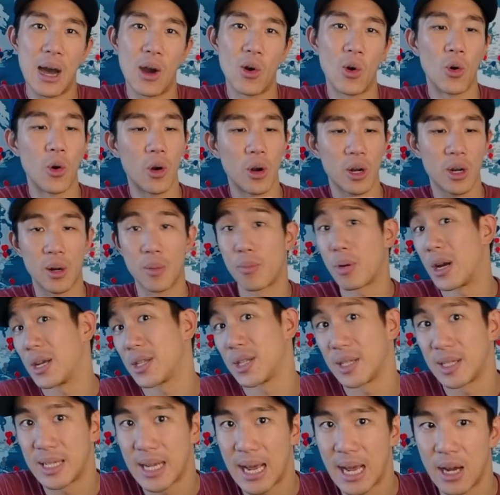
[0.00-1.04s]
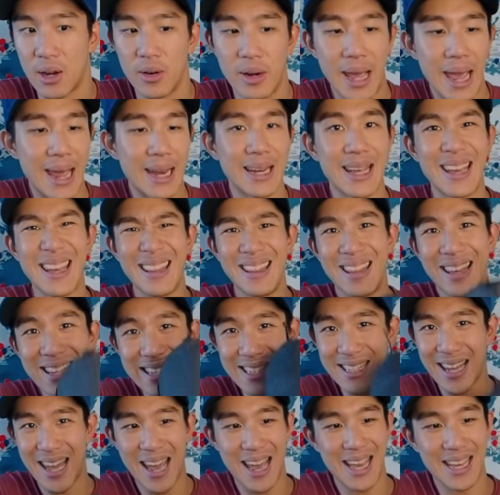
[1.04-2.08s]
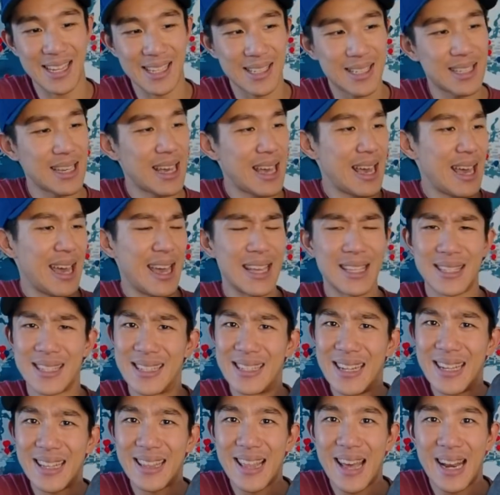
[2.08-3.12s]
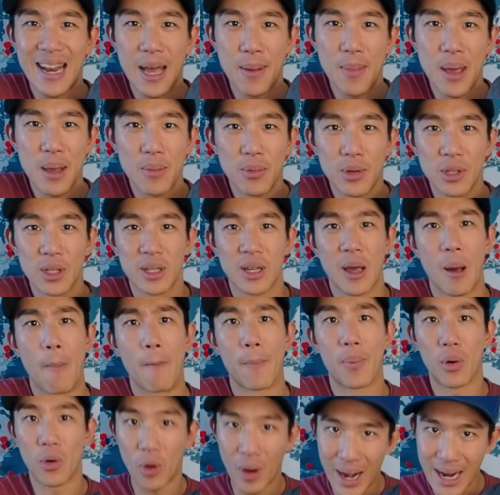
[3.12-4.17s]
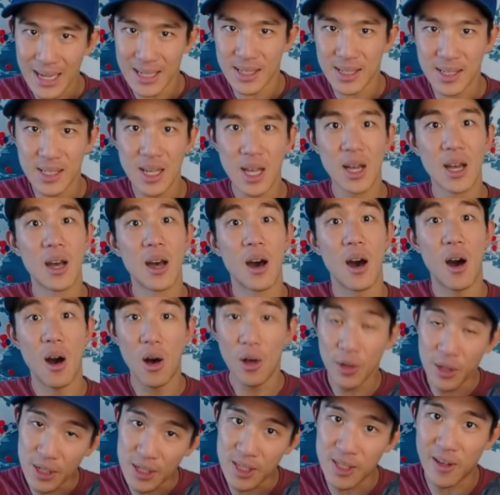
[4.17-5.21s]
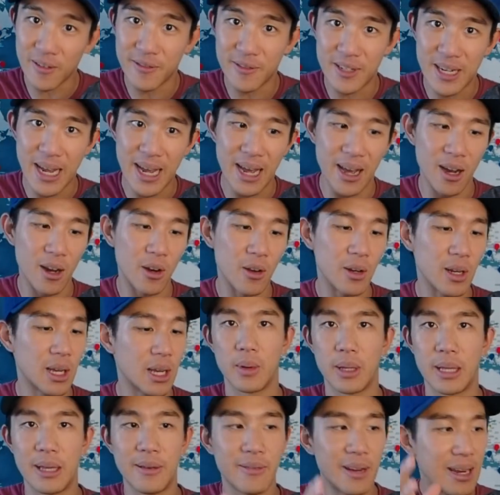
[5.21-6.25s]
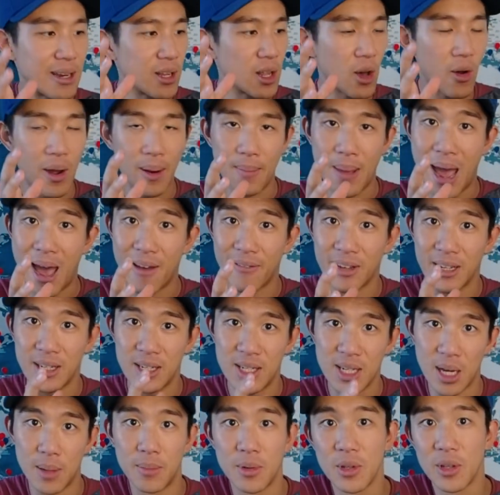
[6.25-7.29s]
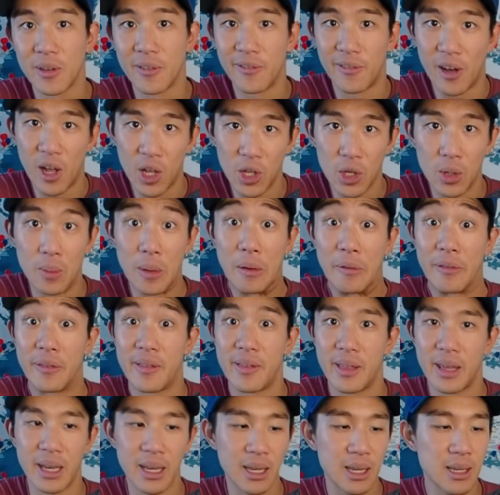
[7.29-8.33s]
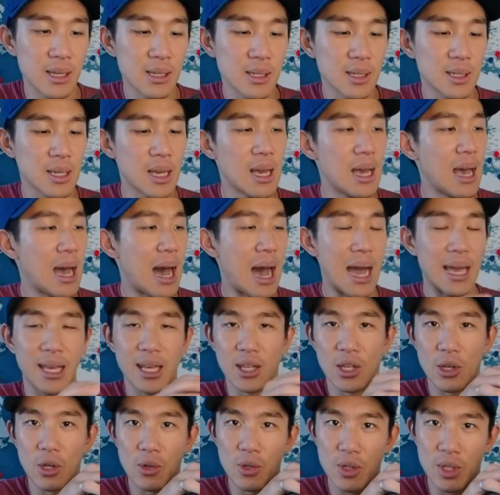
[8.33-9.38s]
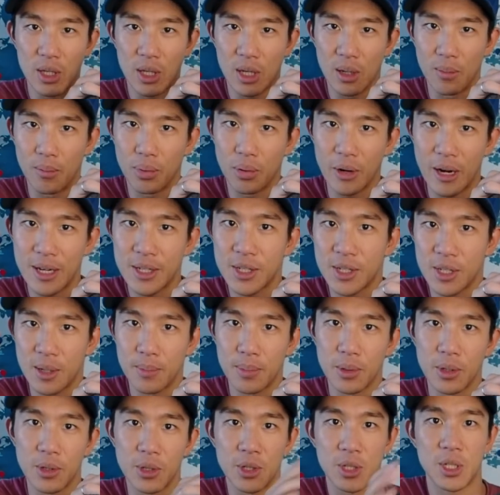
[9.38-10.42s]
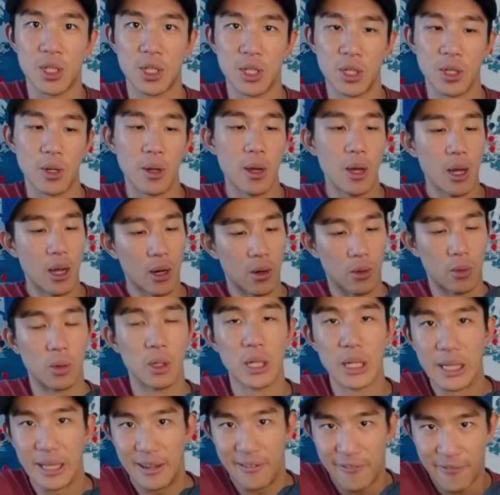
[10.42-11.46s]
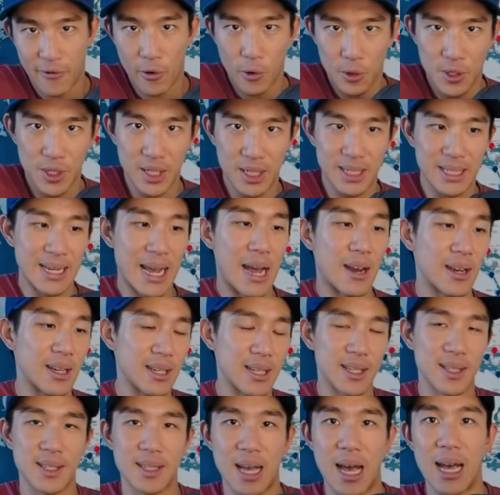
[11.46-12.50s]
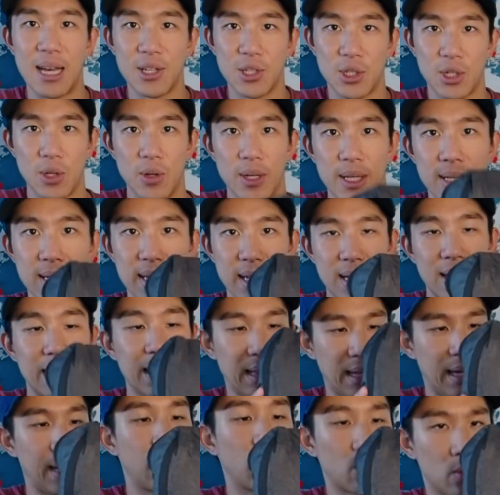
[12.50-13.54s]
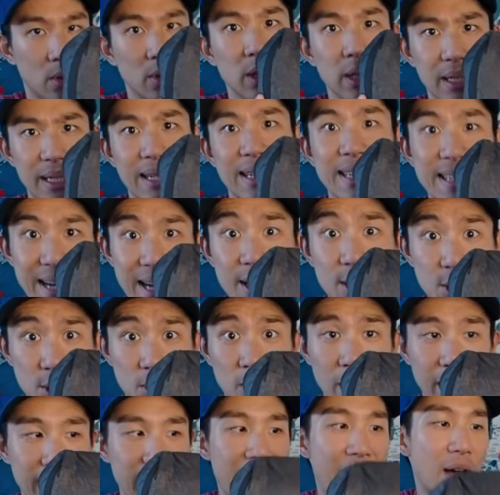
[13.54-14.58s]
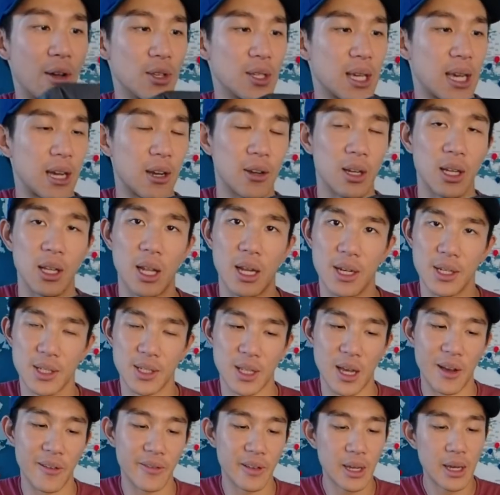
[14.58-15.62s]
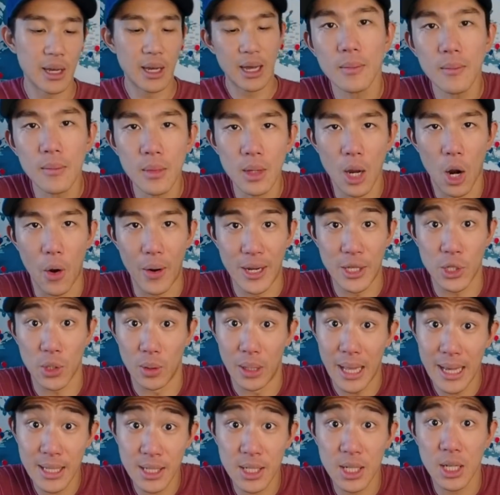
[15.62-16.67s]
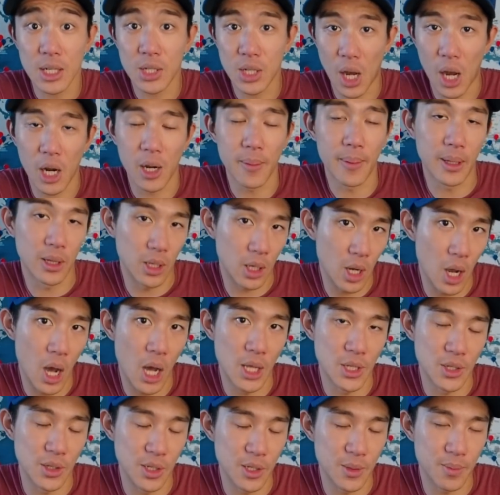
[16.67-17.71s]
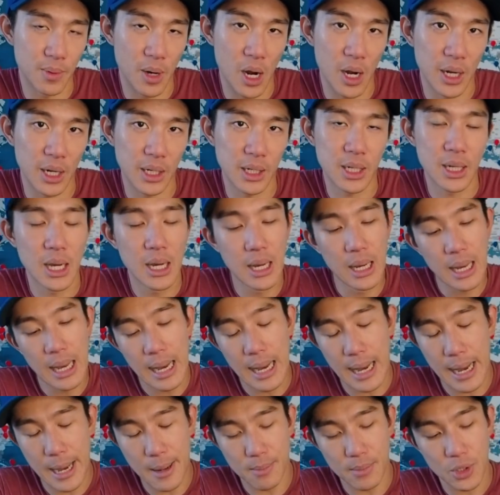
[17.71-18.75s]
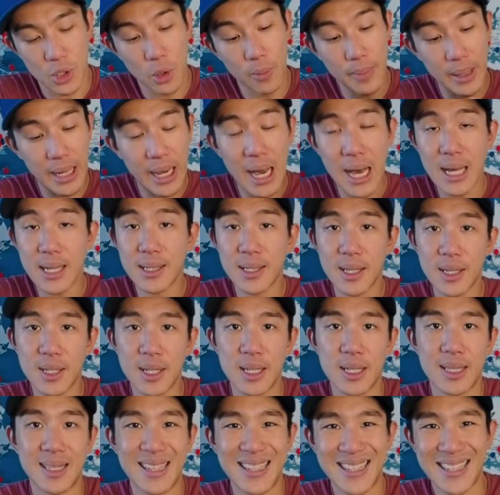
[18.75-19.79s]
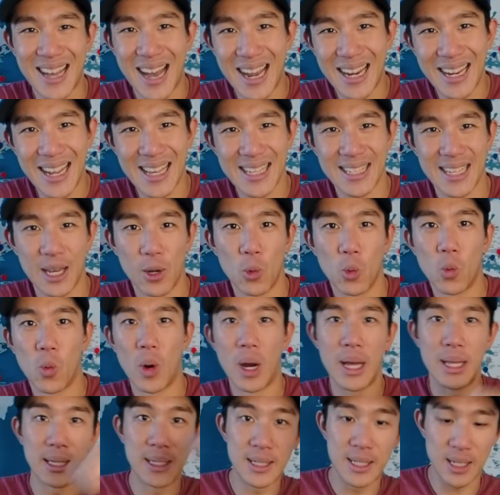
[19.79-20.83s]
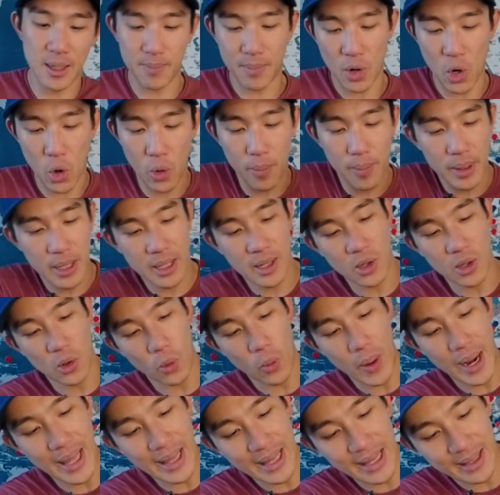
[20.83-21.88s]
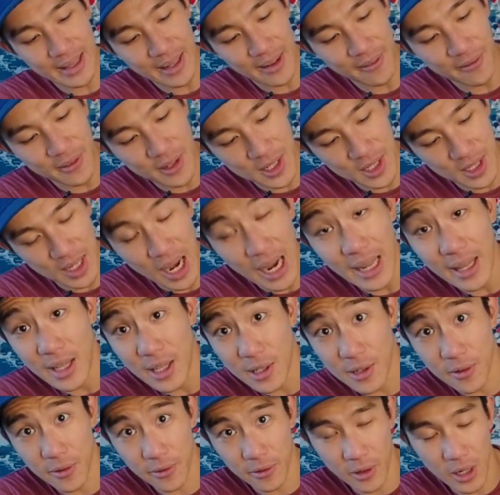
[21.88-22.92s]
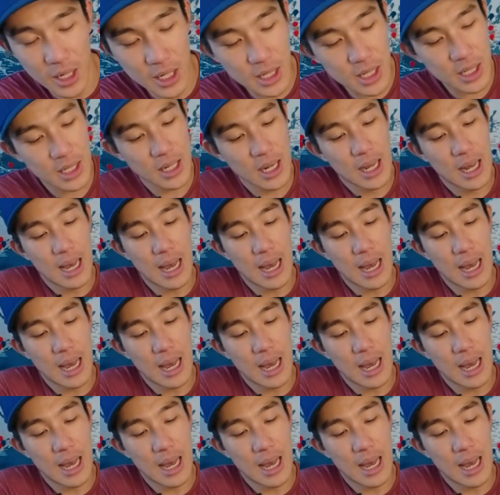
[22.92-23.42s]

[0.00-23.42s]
or compress it down. And in this case, it's neat that I'm able to compress all this stuff down. Even though I'm having double the volume of things, I can use the compressed zipper to really force it down into size. So it's like really dense right now. It's carrying a lot of stuff. All right, so let's talk about the cons of this product. So because this is designed as a one zip open, the way that they've designed this front,